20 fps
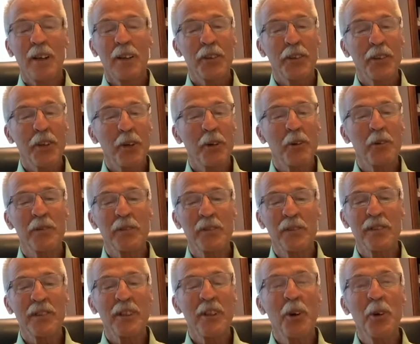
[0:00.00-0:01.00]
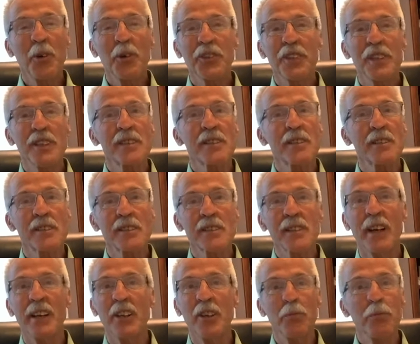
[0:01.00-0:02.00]
So, know, sisters,
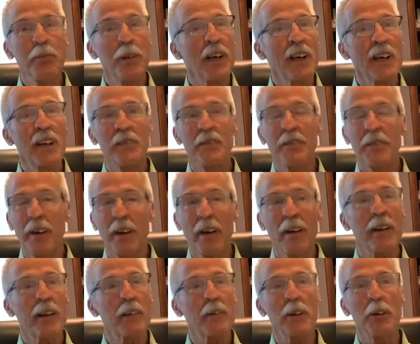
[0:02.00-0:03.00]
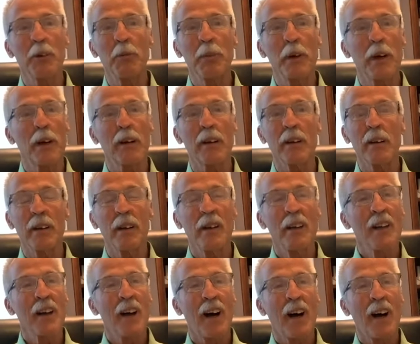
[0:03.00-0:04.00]
that you play a very real part,
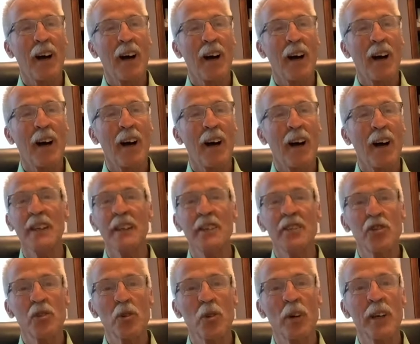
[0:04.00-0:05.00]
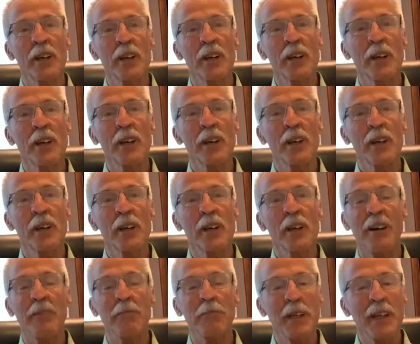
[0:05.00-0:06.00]
I think, in the enjoyment
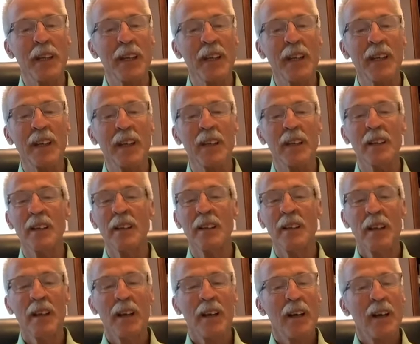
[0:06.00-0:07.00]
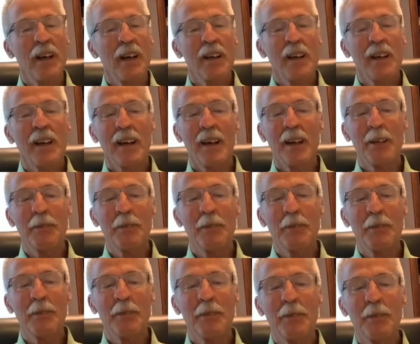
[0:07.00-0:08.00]
of that meeting. Um,
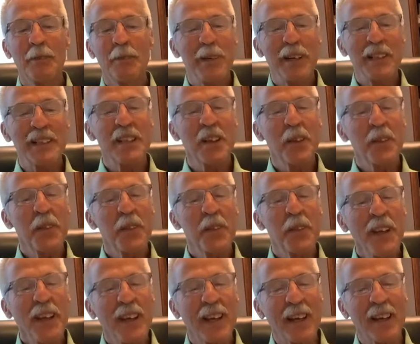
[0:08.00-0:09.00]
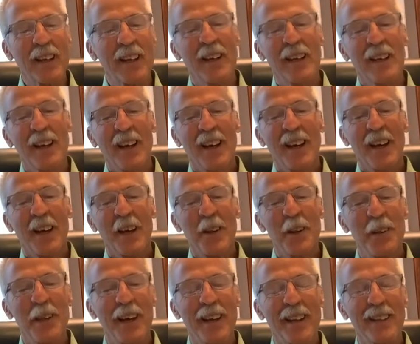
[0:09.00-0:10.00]
but to think
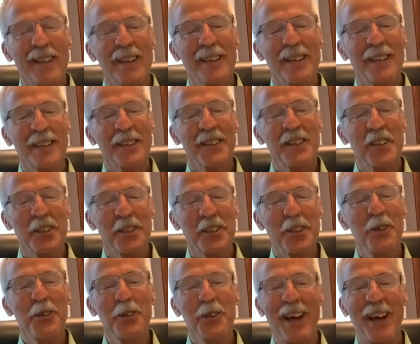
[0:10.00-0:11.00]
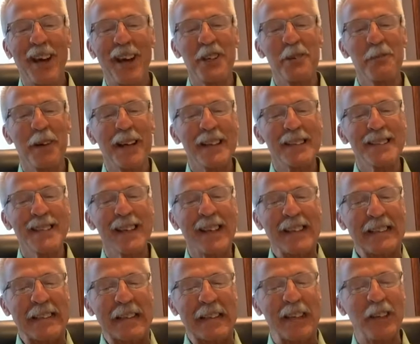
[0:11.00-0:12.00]
that to do that, you might
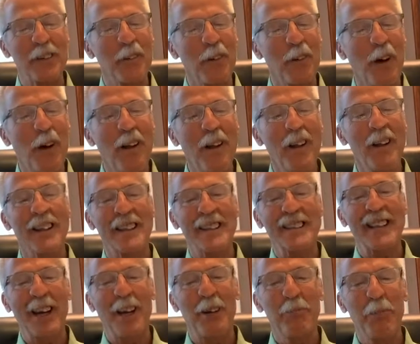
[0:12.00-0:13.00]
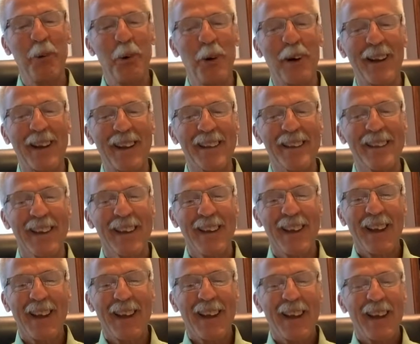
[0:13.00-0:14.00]
say to give all at that point
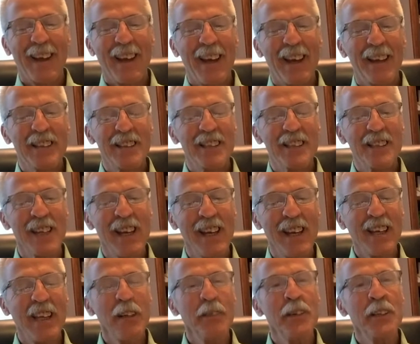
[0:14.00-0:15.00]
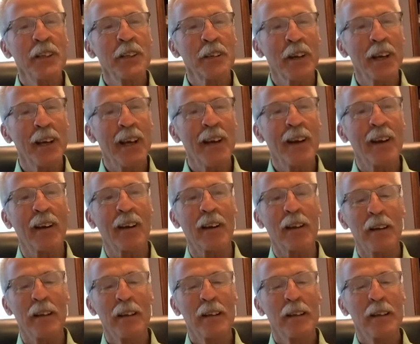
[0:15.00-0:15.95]
and to take even your hair